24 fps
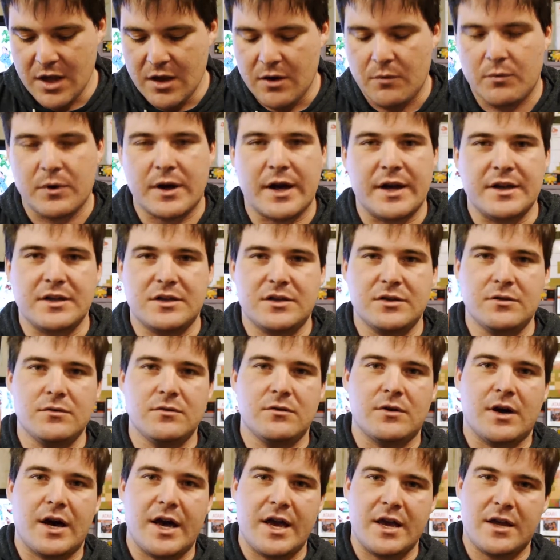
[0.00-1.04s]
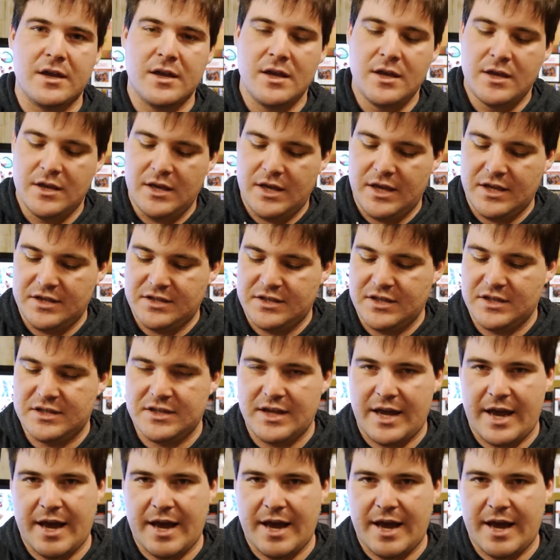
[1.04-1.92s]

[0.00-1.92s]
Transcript: What I do like is this